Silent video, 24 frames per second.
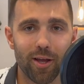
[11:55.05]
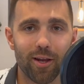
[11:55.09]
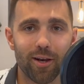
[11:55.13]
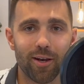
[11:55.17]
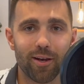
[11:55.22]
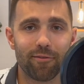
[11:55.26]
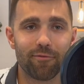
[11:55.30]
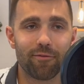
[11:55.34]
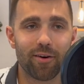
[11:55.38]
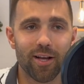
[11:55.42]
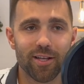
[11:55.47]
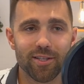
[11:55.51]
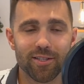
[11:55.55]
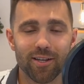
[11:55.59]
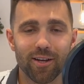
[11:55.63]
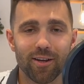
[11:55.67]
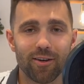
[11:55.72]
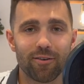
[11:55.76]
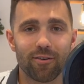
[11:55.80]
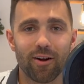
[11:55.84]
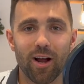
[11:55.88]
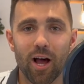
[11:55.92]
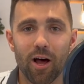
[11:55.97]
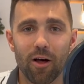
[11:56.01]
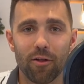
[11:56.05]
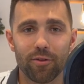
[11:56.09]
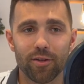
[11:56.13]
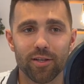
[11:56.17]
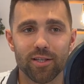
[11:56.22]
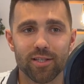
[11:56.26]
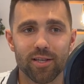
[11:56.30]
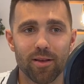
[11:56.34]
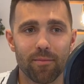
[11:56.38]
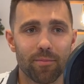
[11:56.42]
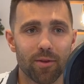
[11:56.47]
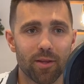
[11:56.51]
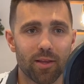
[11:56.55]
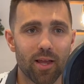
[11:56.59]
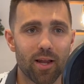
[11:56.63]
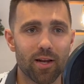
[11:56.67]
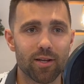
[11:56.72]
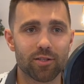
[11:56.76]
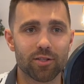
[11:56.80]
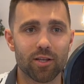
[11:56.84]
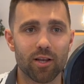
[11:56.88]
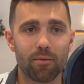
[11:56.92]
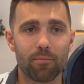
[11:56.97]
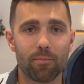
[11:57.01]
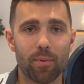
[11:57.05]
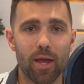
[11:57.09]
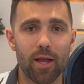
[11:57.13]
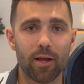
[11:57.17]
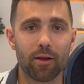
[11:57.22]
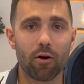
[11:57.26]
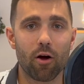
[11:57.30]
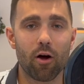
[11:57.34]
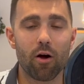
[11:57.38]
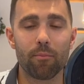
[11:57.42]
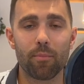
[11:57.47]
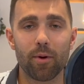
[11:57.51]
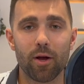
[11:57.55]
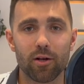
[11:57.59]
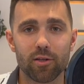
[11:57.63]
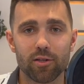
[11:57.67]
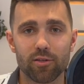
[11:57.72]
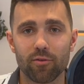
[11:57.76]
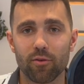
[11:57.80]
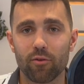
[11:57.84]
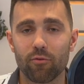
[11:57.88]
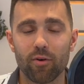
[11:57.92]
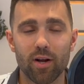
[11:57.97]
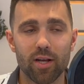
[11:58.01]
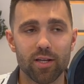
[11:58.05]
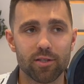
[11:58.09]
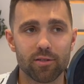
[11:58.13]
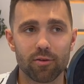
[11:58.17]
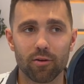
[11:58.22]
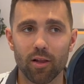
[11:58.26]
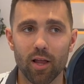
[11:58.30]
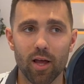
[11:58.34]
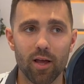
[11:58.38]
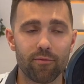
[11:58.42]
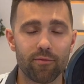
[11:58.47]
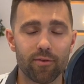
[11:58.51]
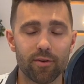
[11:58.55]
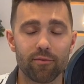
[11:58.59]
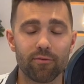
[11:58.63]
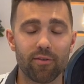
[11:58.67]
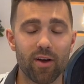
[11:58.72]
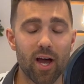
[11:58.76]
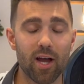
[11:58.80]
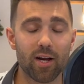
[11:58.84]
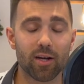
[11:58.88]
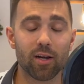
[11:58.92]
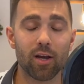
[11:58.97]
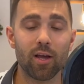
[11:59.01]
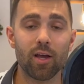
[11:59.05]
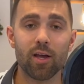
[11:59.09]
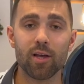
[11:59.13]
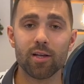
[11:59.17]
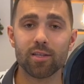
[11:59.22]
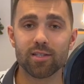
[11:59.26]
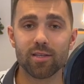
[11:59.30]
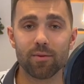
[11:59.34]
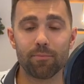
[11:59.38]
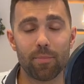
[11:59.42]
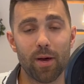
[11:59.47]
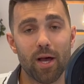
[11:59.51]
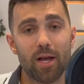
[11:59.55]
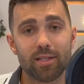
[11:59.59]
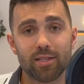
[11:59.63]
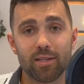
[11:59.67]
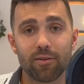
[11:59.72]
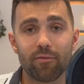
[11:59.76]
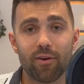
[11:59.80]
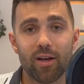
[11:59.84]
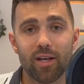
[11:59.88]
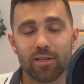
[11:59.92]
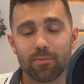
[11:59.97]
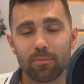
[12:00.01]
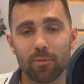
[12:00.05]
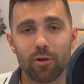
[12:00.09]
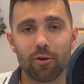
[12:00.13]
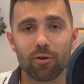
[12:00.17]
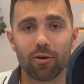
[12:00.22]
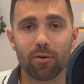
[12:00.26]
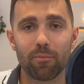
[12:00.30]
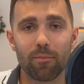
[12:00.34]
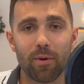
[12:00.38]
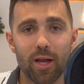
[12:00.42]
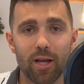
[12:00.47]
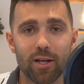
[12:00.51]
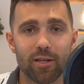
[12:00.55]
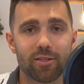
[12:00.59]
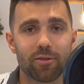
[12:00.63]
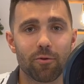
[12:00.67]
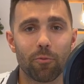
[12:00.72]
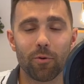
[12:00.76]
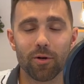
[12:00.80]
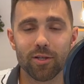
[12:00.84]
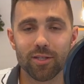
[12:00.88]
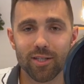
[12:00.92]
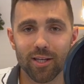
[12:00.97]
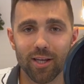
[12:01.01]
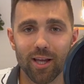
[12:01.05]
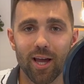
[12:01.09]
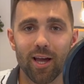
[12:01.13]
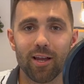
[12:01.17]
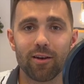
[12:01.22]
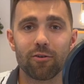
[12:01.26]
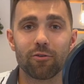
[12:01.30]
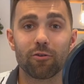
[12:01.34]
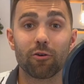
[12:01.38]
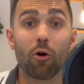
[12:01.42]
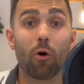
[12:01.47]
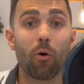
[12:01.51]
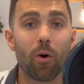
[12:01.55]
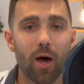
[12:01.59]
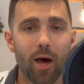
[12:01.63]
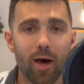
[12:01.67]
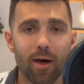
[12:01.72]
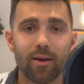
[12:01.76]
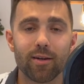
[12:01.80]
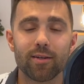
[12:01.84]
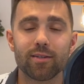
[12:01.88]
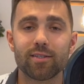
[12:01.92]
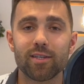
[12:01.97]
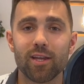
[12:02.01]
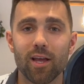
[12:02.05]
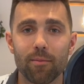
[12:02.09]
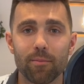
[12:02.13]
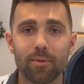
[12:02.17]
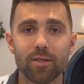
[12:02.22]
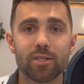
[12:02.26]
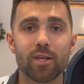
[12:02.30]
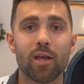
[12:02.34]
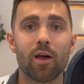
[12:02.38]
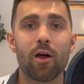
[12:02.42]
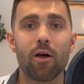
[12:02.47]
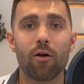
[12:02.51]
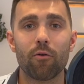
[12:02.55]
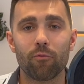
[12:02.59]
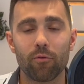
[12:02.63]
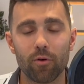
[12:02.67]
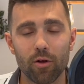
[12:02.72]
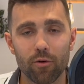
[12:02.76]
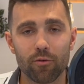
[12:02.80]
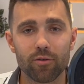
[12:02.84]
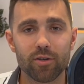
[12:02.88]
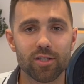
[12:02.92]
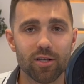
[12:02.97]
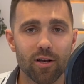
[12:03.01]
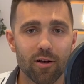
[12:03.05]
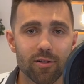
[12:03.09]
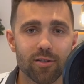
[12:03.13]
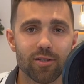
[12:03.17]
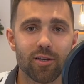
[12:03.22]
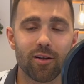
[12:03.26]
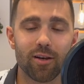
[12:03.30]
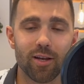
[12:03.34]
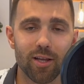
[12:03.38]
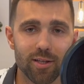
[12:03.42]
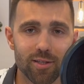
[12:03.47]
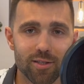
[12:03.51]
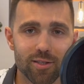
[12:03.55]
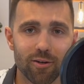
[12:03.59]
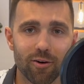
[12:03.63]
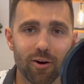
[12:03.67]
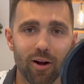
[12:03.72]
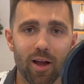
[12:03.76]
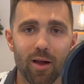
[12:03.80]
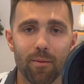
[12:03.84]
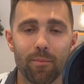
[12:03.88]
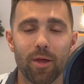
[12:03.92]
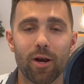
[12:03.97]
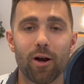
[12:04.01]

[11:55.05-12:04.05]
And investing in your health is something that is going to pay compounds for the rest of your life. In fact, it's the best investment you can make. So once again, you can go ahead and DM us real results on Instagram.